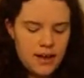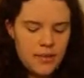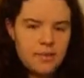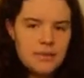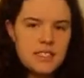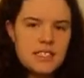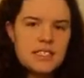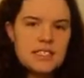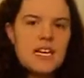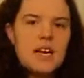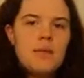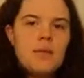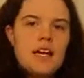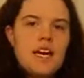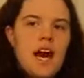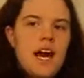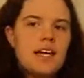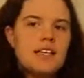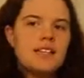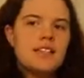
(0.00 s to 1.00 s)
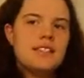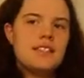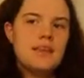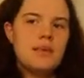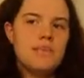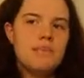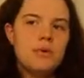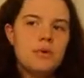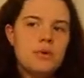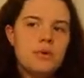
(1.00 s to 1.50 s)
This is going to be a nice,
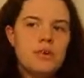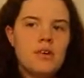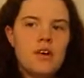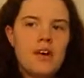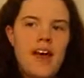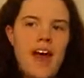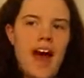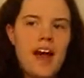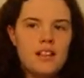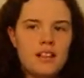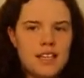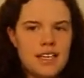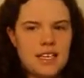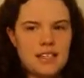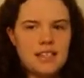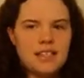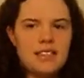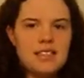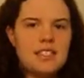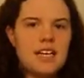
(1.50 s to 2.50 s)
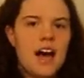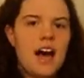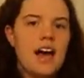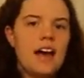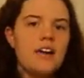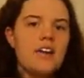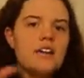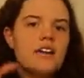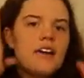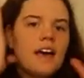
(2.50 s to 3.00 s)
simple, elegant
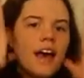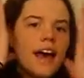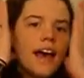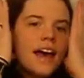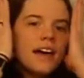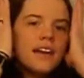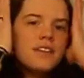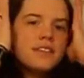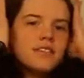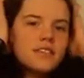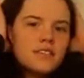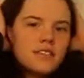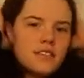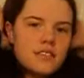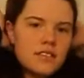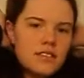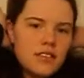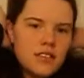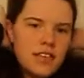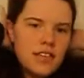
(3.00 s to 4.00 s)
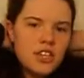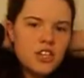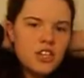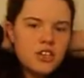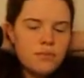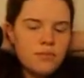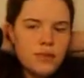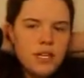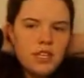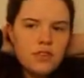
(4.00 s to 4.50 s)
style, and it
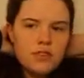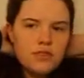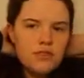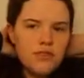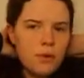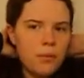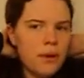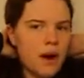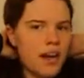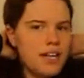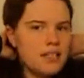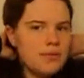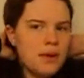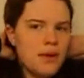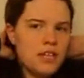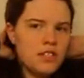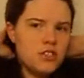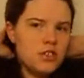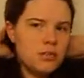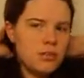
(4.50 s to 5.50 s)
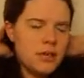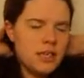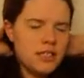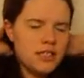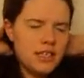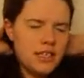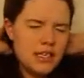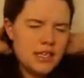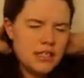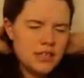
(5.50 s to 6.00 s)
could be used for a bridesmaid too
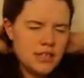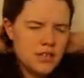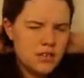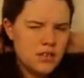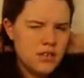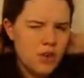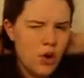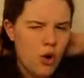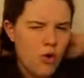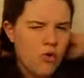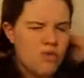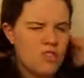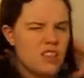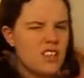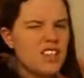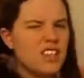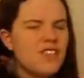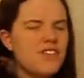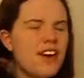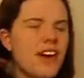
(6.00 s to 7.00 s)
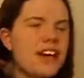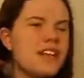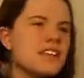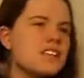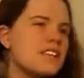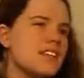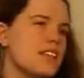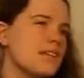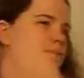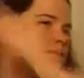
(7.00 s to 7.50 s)
because it isn't overly
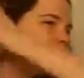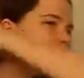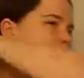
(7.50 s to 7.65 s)
fancy.